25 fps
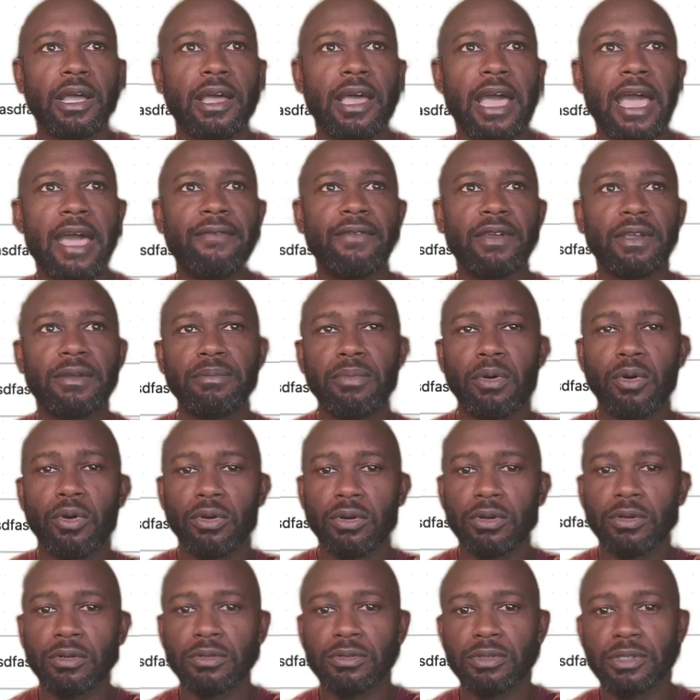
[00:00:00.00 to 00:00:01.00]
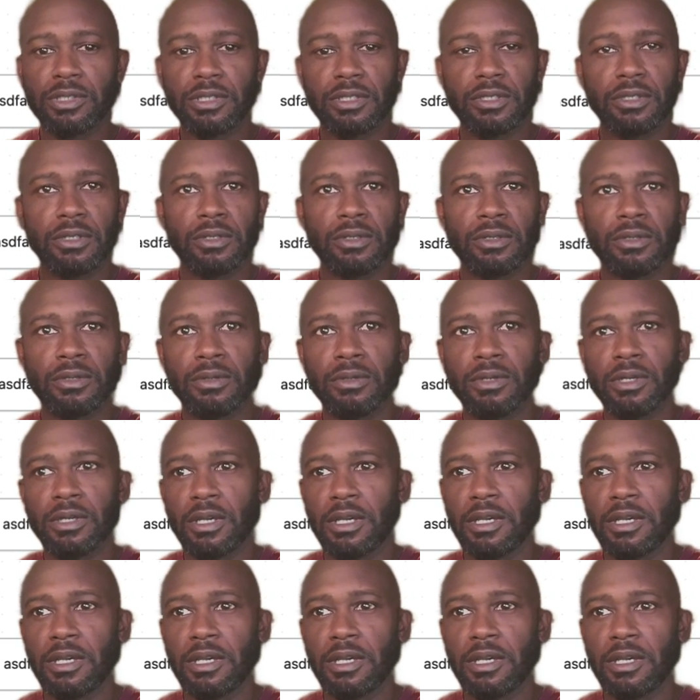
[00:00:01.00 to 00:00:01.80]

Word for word: having portals to